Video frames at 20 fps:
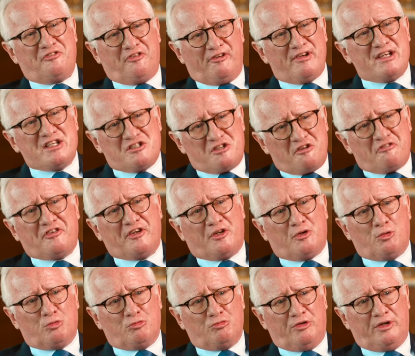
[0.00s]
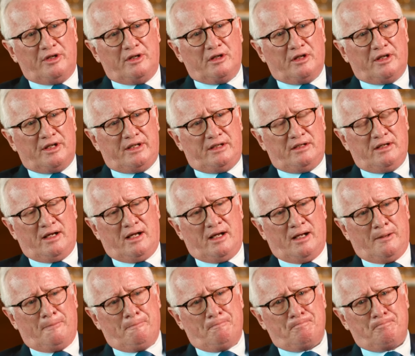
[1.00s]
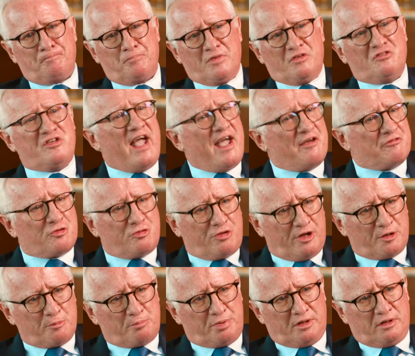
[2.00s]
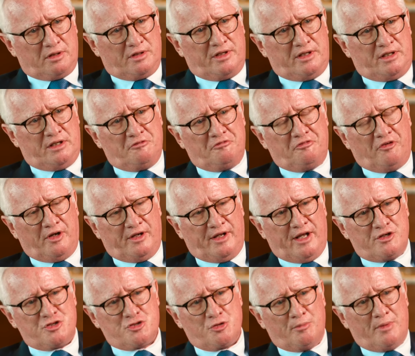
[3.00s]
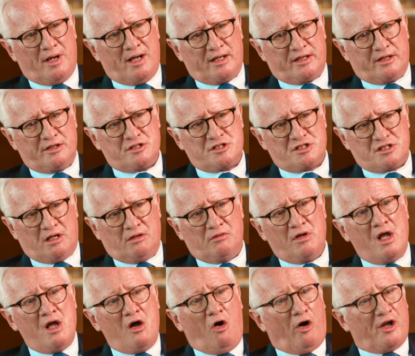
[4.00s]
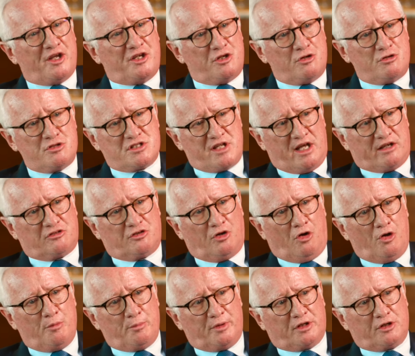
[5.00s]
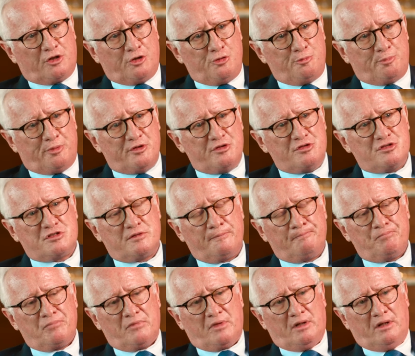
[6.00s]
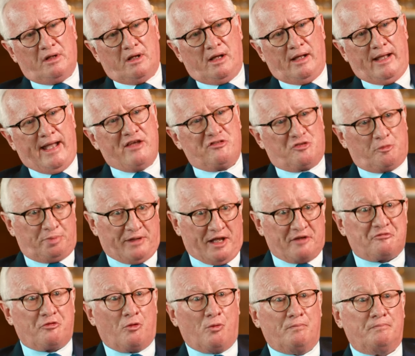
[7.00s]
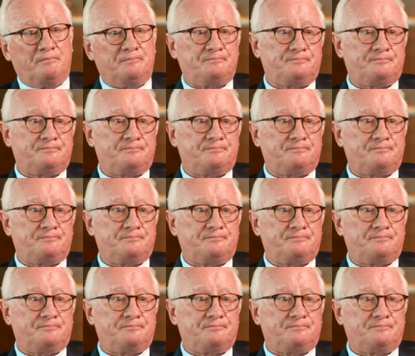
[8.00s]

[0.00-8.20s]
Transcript: very difficult, really, to have credibility in financial markets. So I use that time at Coopers as a platform.